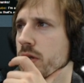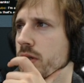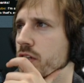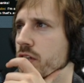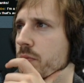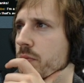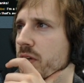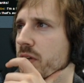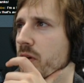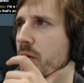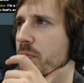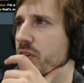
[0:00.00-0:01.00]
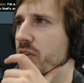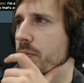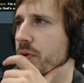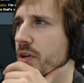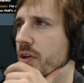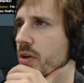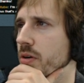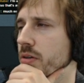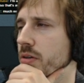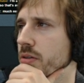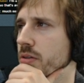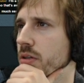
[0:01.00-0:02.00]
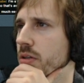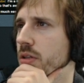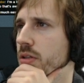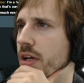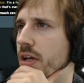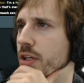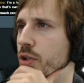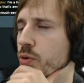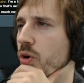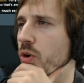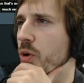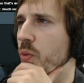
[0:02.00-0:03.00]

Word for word: Like something on top here. Like you are